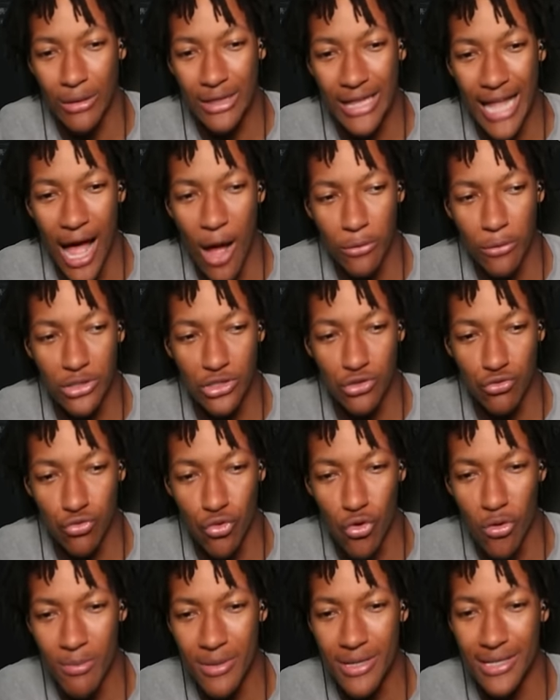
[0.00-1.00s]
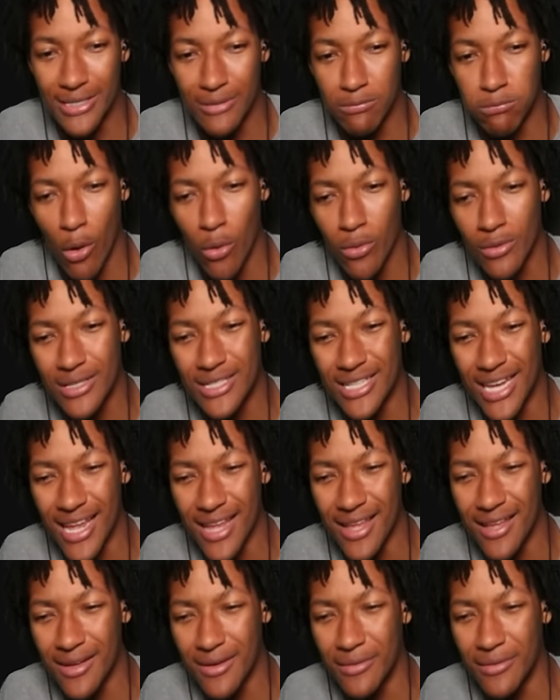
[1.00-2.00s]
loud this room is, bro.
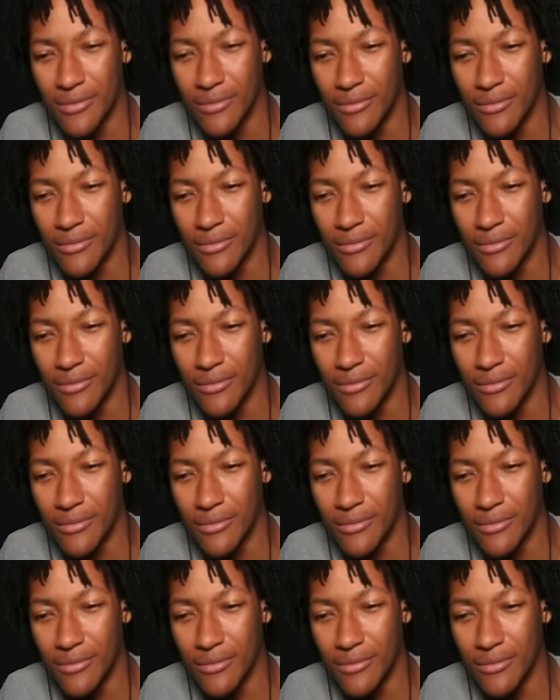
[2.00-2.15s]
Damn.